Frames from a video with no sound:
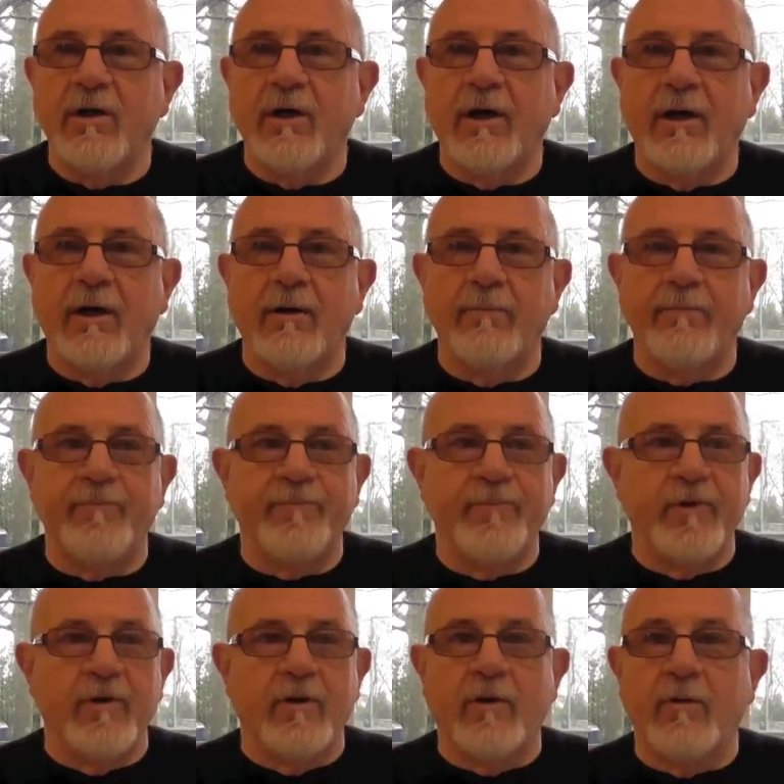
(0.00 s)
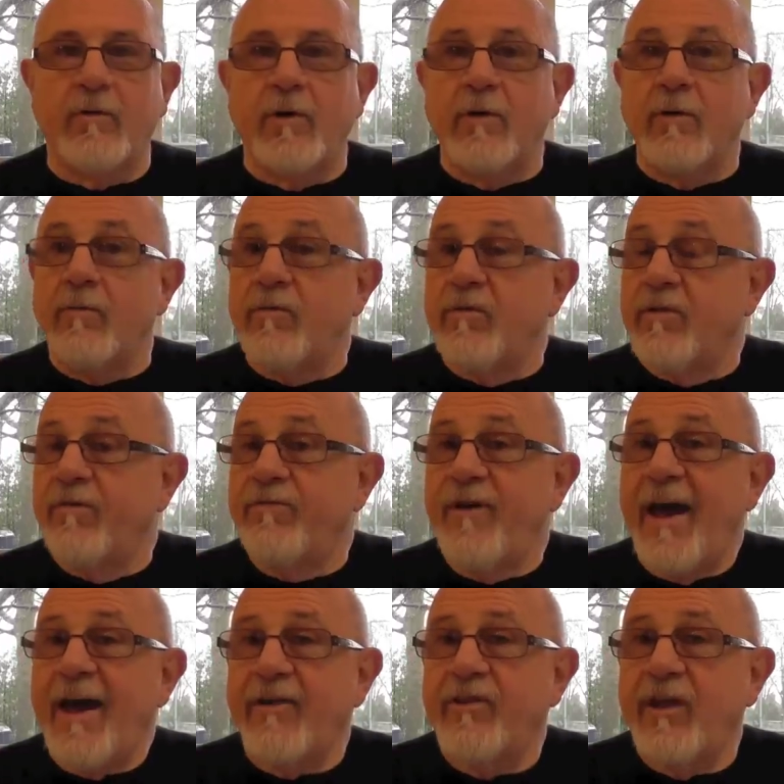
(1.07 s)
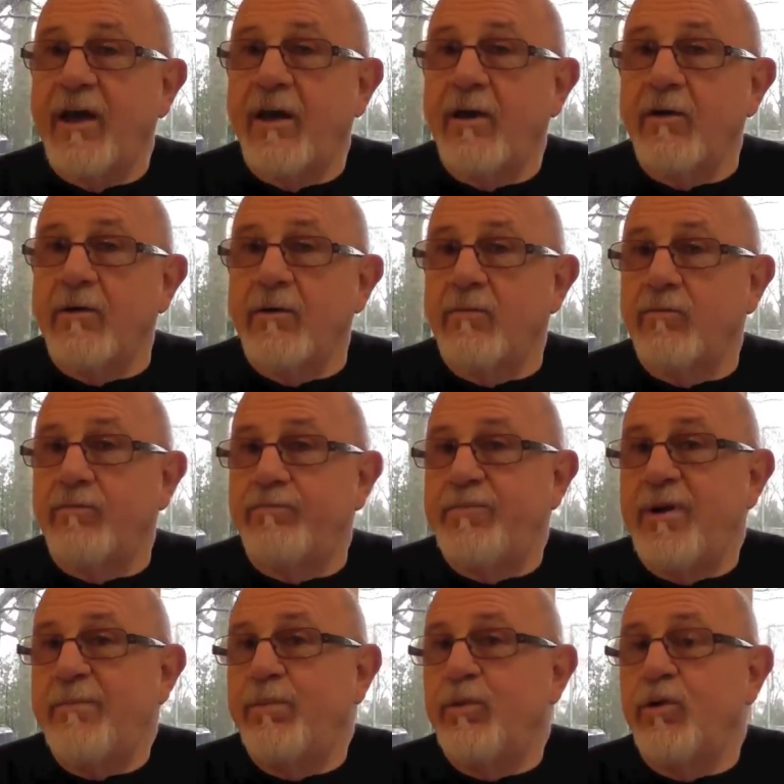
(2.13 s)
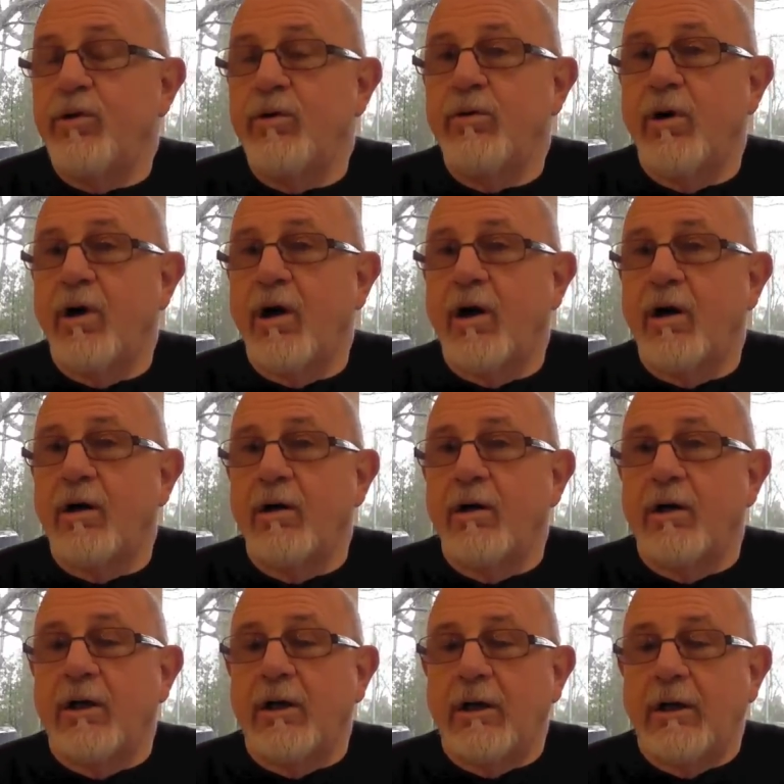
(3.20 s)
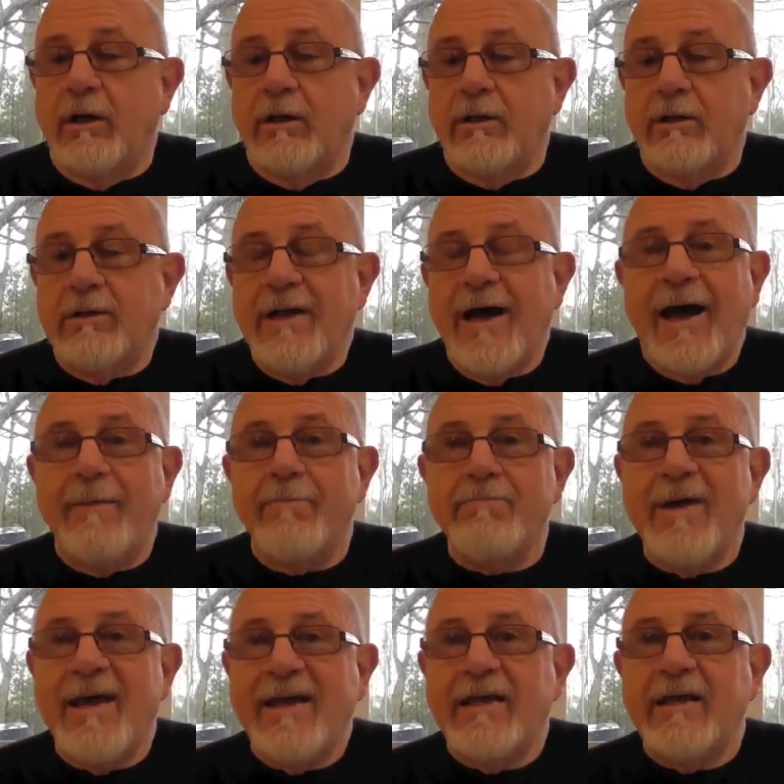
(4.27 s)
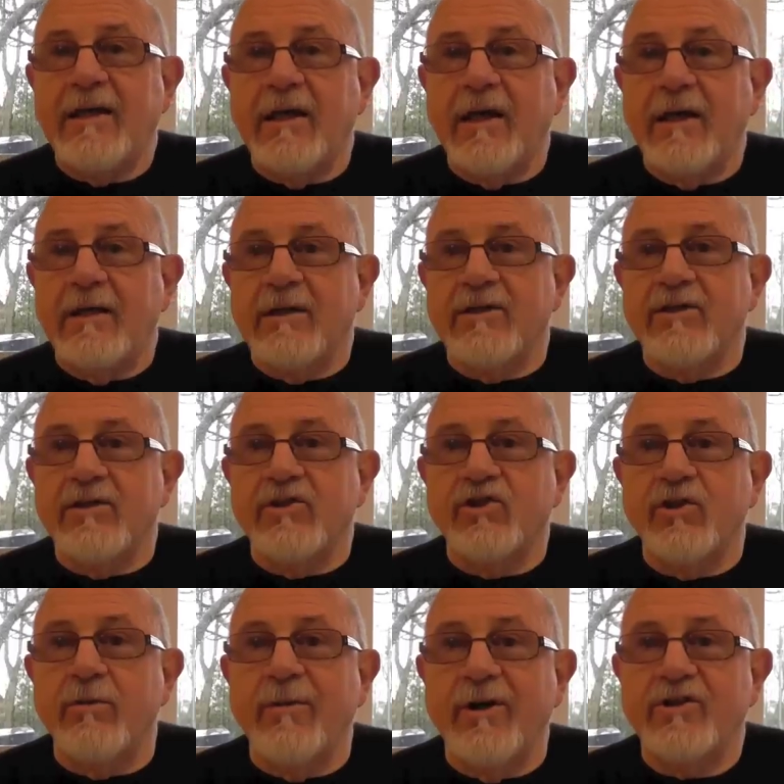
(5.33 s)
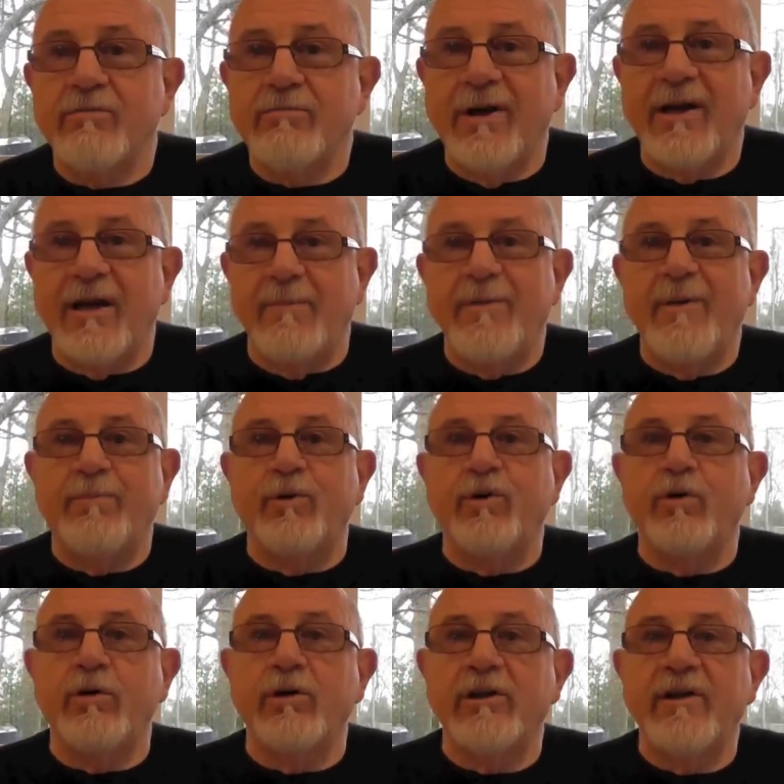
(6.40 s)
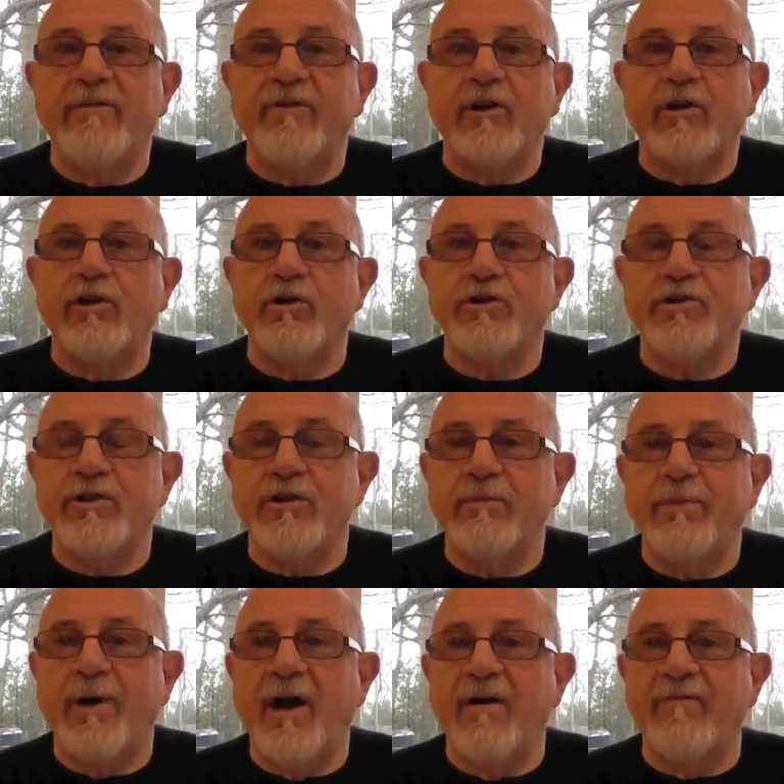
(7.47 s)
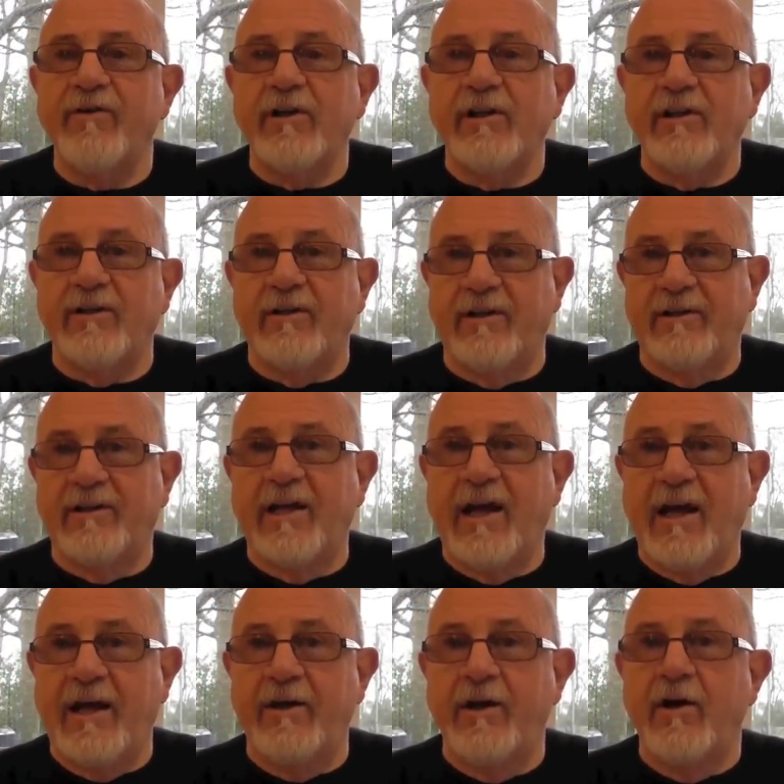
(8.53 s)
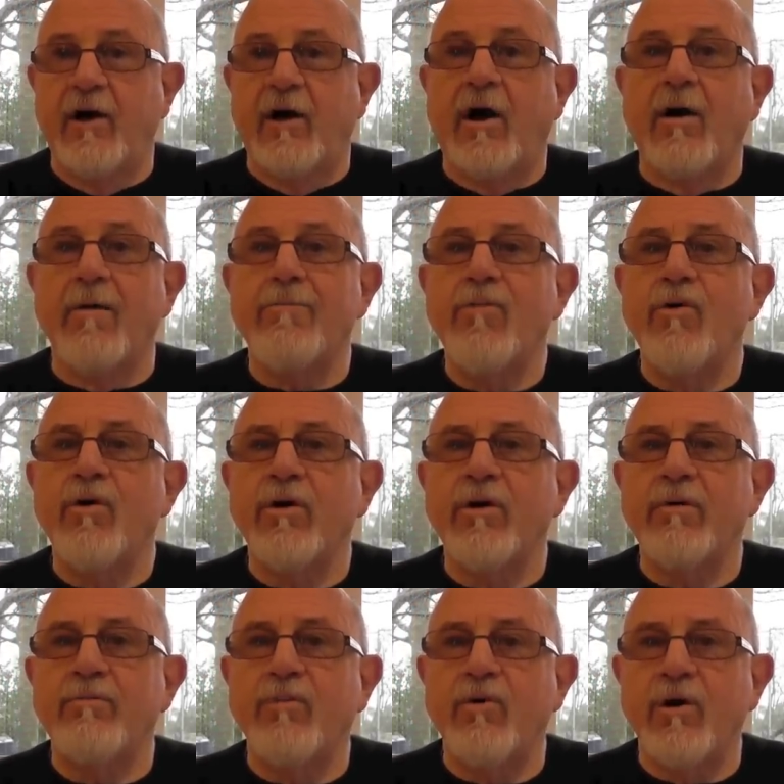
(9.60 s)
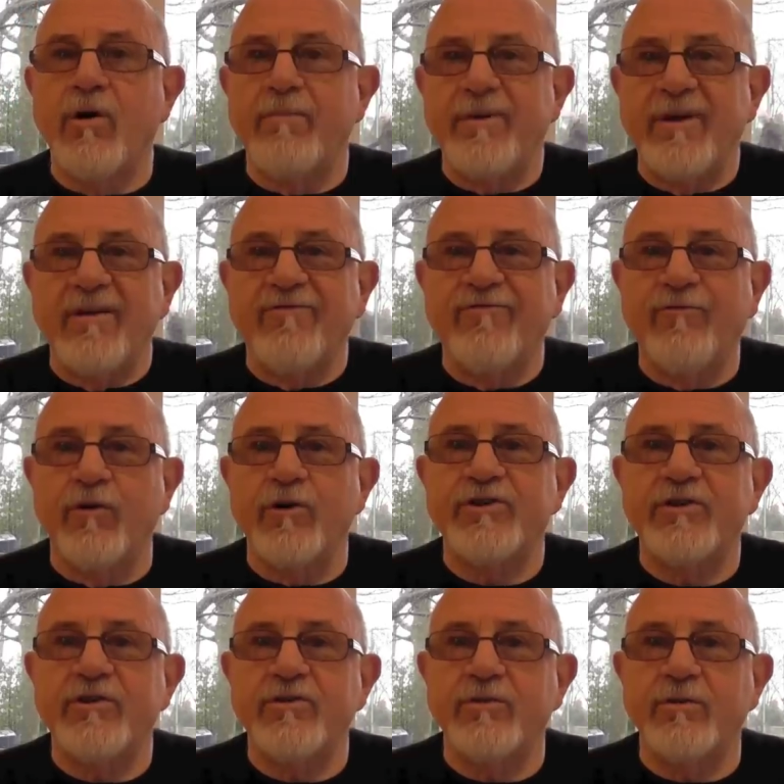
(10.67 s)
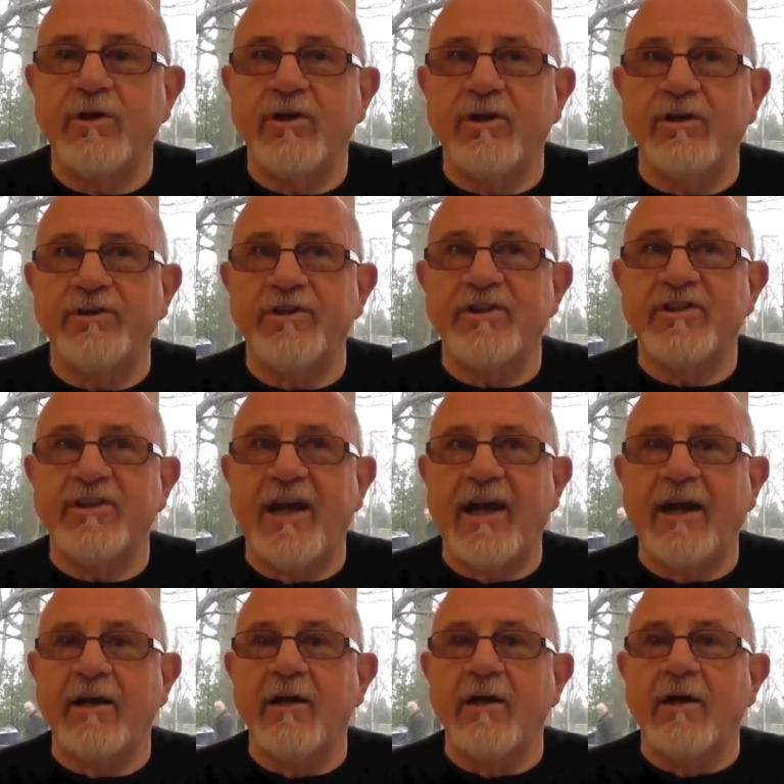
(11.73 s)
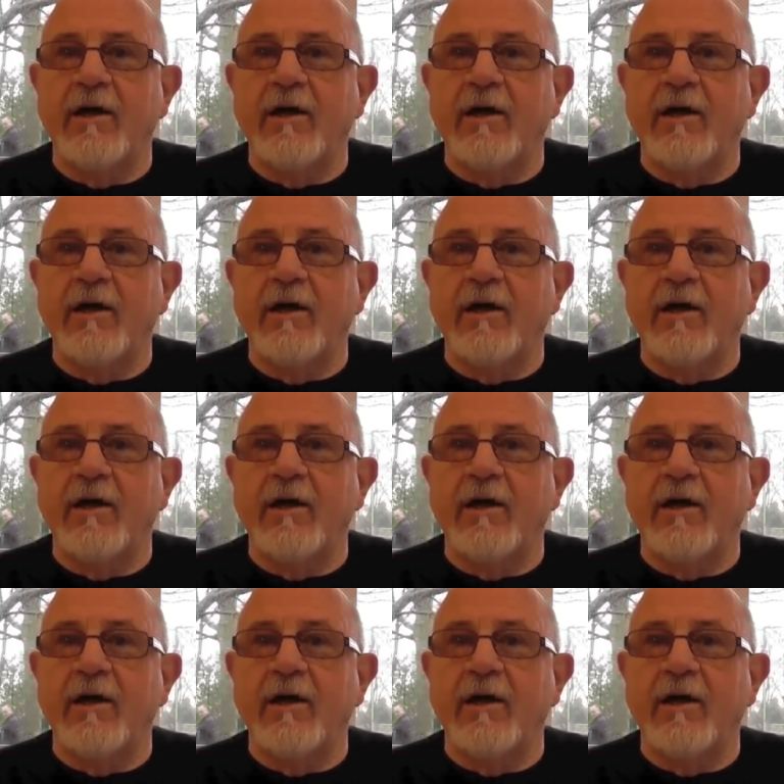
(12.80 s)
The fact that people who are not making so much money, people who are living close to the poverty line, are more and more being forced into a cul-de-sac